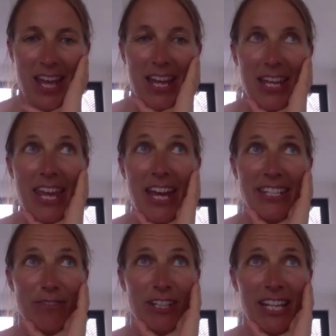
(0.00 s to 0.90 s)
Yeah,
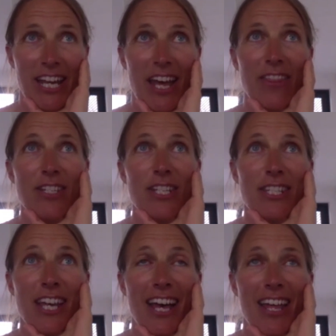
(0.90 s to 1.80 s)
definitely.
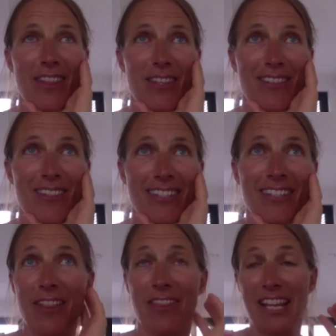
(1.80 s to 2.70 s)
There's
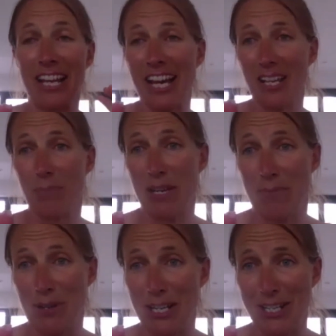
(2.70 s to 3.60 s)
nothing like peer
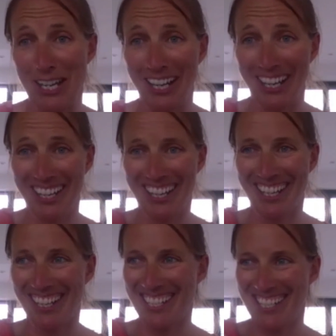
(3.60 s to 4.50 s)
pressure.
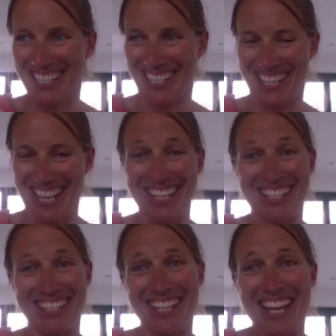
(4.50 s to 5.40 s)

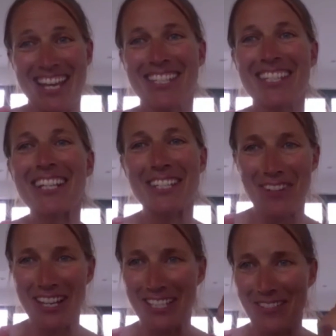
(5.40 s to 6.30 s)
There's 6 of
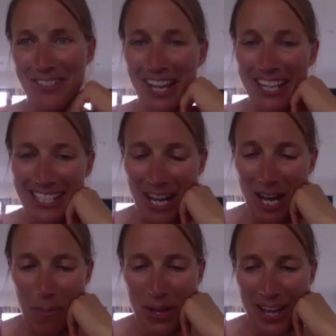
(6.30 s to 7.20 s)
us have signed
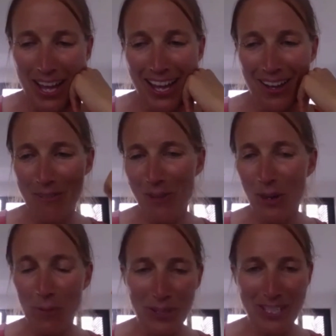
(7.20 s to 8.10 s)
up. We've
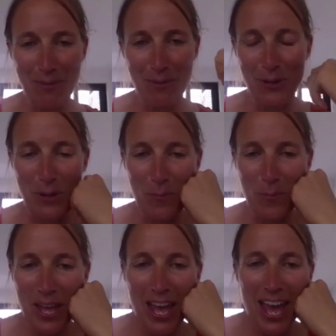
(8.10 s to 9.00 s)
got a WhatsApp group
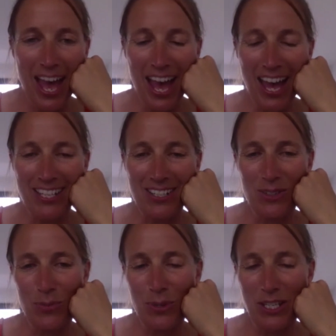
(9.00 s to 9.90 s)

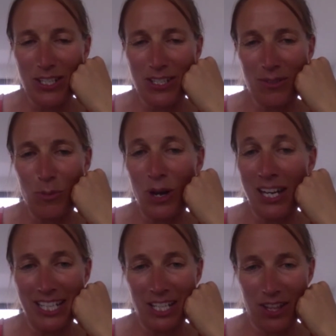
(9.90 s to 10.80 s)
and we're just
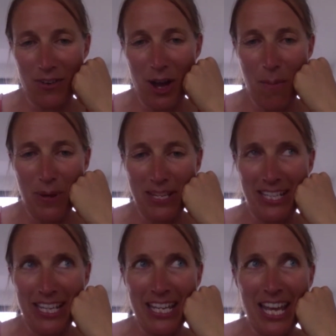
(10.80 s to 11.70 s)
winding each other up,
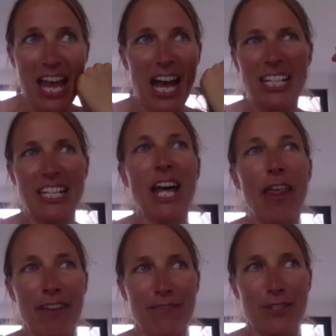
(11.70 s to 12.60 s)
basically. I did
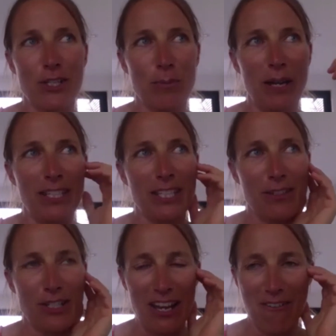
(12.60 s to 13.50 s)
nothing for 2 months,
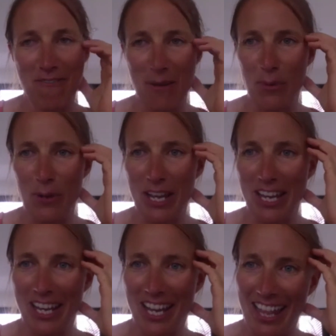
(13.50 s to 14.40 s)
for January and
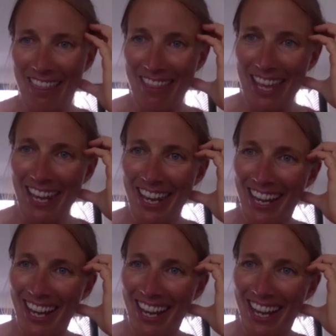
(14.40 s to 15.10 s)
February, and then